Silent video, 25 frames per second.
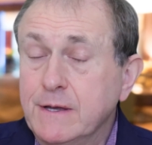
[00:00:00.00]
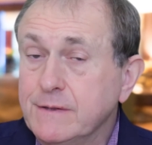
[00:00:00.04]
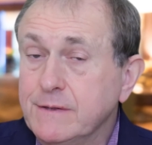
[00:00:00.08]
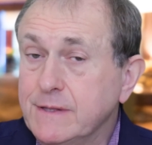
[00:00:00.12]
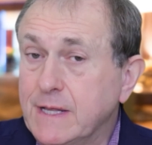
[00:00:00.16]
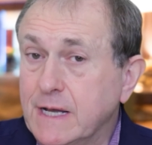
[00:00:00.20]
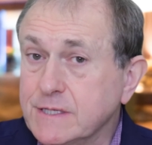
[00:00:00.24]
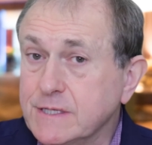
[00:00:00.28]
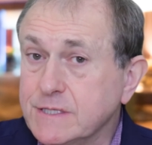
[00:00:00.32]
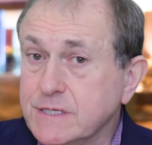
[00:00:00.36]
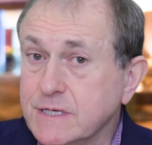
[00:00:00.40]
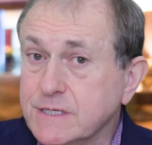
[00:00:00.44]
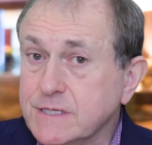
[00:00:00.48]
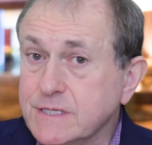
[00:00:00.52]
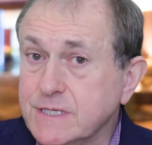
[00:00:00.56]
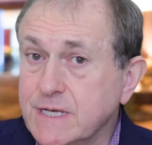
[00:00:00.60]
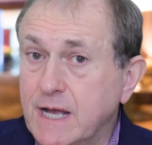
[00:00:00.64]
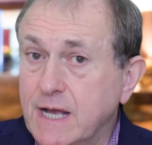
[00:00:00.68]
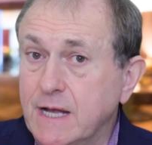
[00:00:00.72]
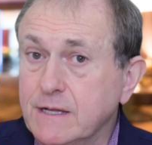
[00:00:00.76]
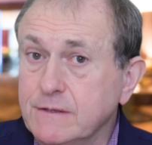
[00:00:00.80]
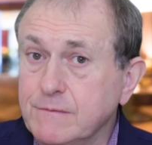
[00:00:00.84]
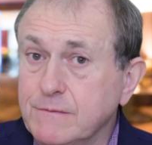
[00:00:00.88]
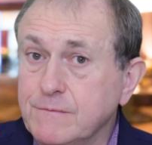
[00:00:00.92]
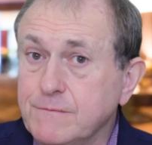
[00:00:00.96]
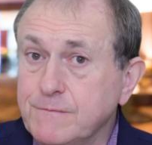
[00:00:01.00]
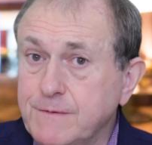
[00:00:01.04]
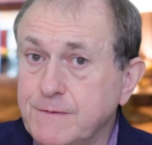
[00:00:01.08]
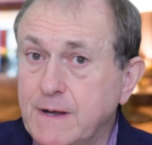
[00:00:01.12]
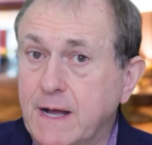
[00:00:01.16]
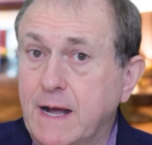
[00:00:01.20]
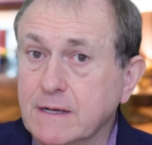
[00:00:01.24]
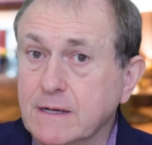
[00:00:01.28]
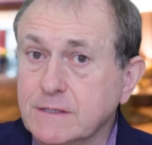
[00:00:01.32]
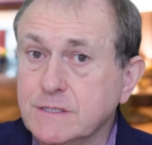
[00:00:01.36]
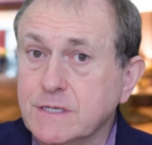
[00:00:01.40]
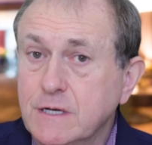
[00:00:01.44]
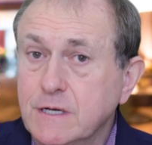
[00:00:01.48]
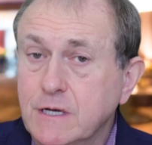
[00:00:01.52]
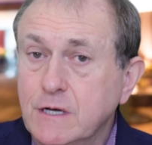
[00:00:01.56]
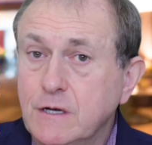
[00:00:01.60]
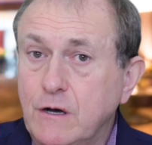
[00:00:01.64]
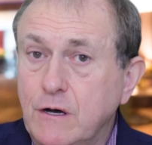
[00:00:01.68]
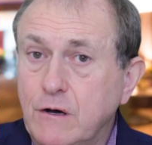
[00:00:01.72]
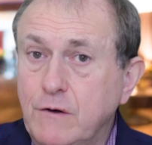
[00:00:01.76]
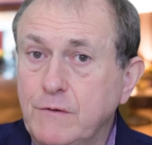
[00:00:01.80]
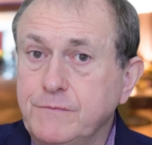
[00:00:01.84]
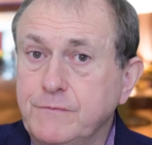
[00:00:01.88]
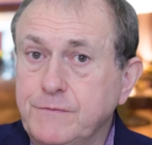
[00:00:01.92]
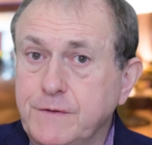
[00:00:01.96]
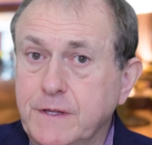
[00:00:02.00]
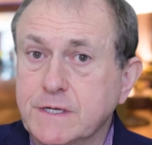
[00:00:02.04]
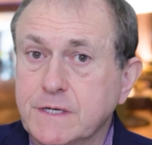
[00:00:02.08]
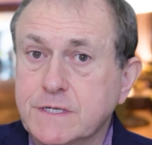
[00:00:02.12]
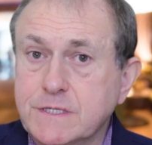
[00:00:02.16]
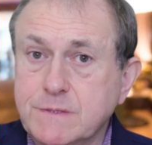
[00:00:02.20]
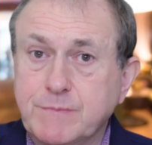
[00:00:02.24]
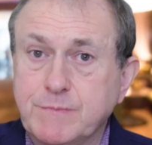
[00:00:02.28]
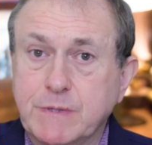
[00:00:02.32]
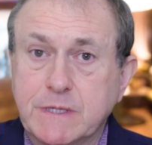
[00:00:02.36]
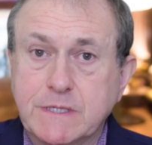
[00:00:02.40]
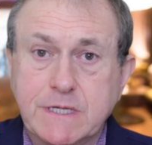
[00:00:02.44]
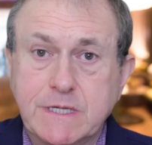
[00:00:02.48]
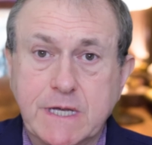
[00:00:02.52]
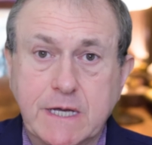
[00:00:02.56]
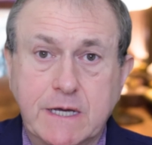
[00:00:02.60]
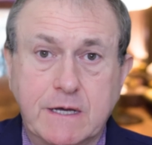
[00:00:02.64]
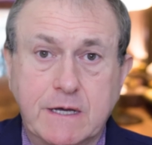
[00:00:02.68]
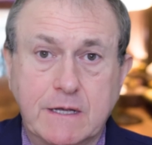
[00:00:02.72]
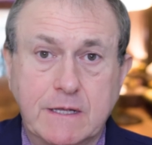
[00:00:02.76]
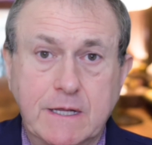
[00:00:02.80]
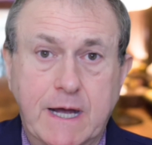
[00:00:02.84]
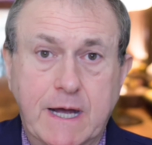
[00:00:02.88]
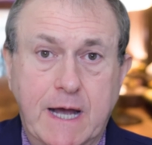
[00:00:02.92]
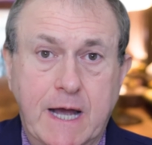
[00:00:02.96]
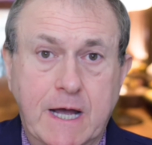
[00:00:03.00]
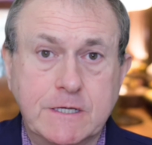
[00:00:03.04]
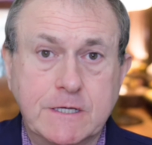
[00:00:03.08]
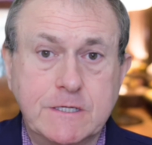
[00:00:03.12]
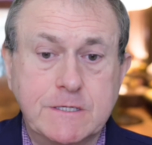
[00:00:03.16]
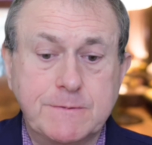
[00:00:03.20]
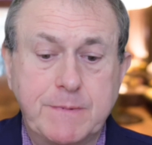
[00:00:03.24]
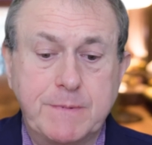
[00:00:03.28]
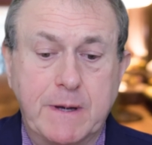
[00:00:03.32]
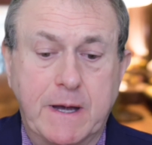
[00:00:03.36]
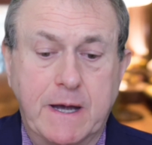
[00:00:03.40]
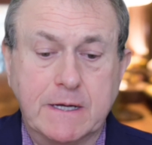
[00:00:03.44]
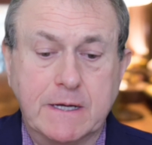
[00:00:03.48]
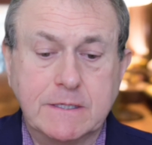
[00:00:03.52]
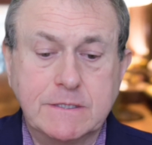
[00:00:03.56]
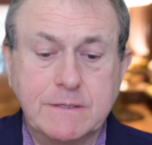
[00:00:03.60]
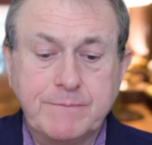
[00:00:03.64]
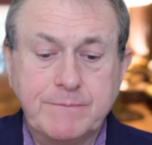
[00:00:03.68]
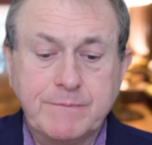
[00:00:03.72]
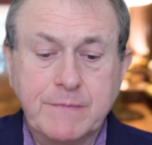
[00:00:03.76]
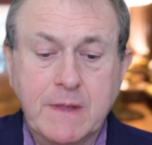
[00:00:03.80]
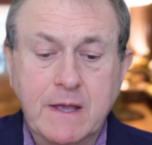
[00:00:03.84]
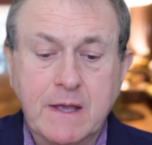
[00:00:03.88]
That's a sad fact of this particular aspect.